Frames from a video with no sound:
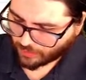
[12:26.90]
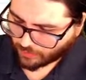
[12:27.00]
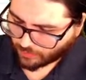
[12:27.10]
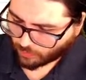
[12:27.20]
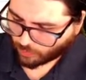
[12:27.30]

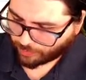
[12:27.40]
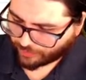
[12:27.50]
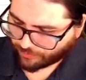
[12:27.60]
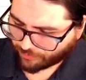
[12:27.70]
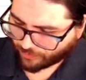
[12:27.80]
will be
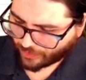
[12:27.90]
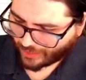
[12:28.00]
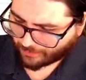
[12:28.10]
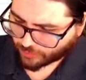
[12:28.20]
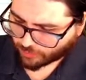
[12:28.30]

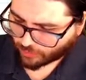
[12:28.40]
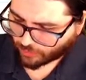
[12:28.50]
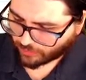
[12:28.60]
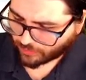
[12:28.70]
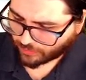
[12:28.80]

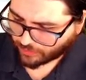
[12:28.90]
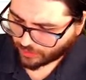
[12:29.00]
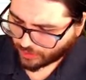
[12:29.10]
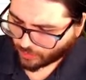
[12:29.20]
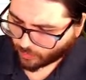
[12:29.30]
optimal
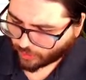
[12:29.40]
when